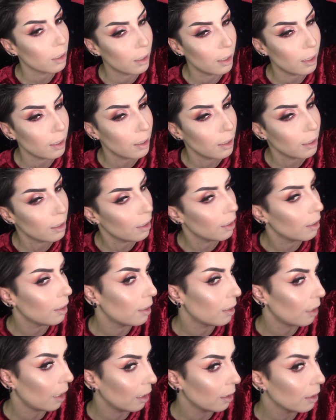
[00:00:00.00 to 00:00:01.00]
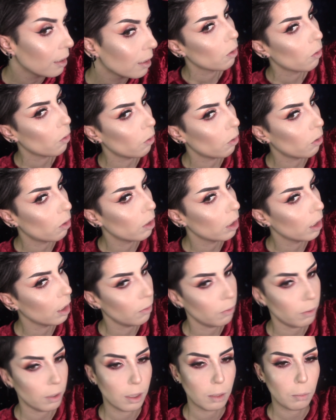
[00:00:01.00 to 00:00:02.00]
this intense, or
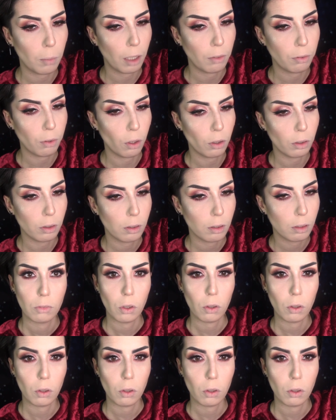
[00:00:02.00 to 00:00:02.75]
if it's my fault,